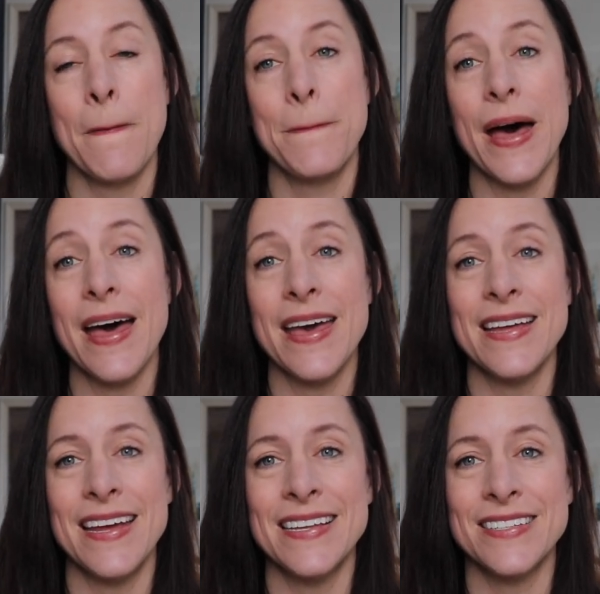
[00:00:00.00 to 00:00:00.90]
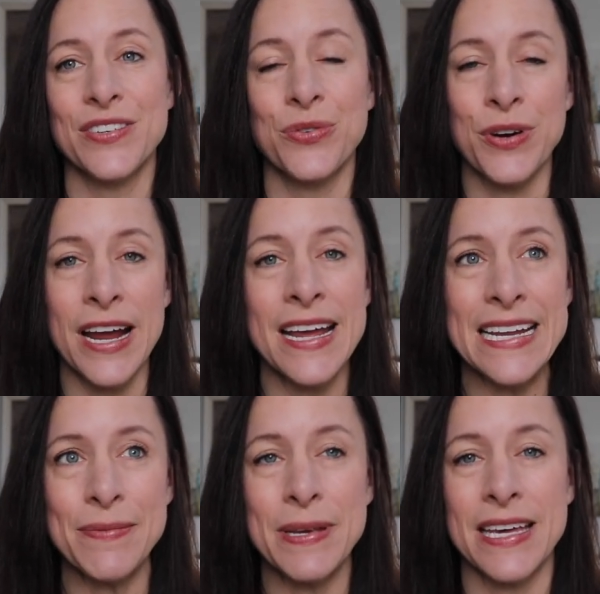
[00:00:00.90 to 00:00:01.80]
but it's
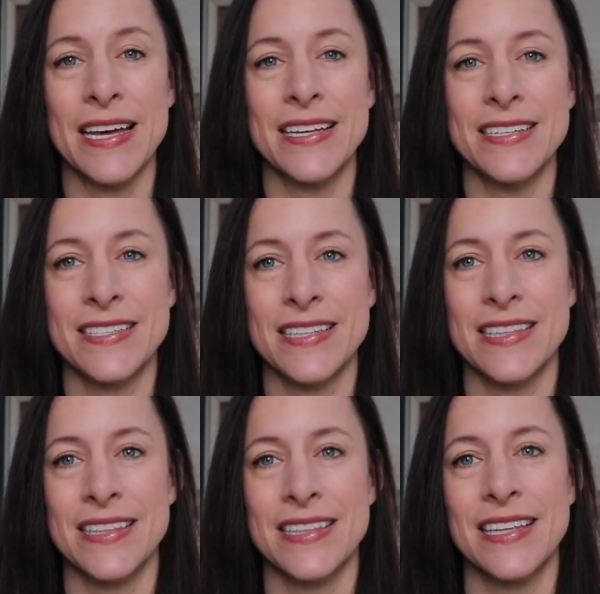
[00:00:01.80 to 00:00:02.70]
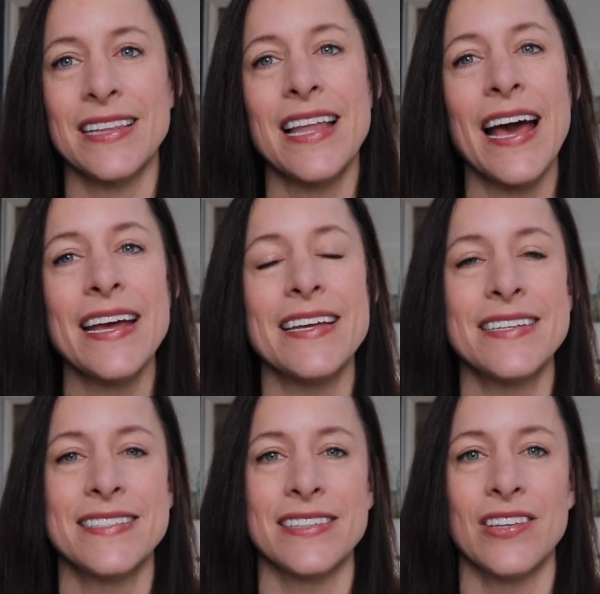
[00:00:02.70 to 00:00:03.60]
great because the light
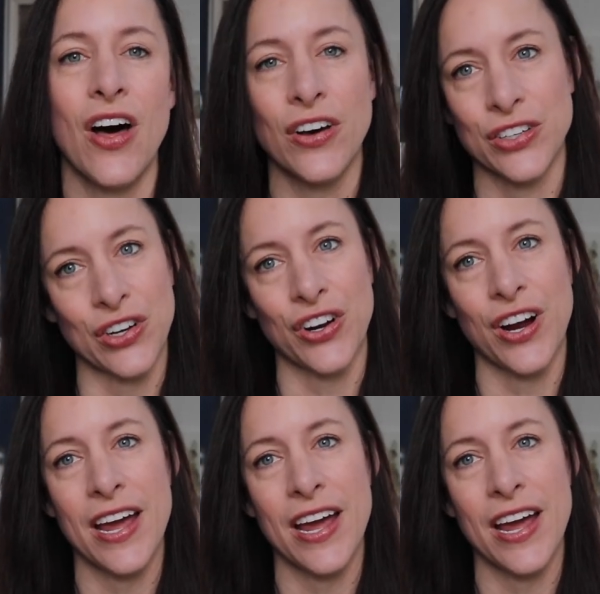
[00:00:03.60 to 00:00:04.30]
is longer.